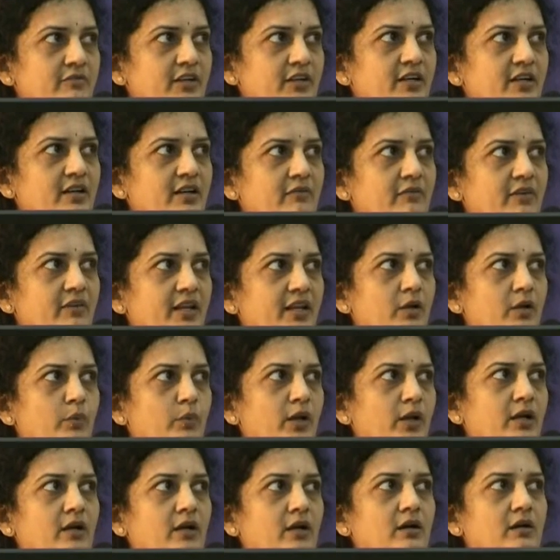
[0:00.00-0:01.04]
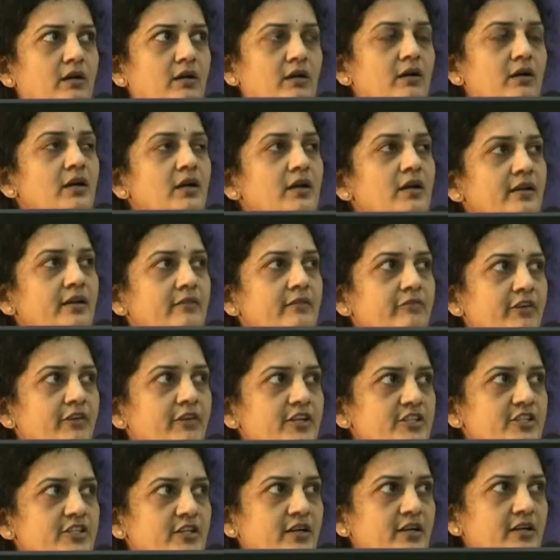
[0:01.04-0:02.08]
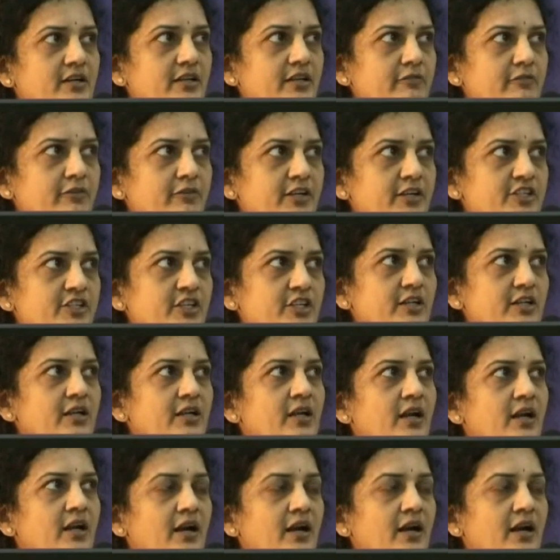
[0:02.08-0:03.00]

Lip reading: We did a very quick inflation and deflation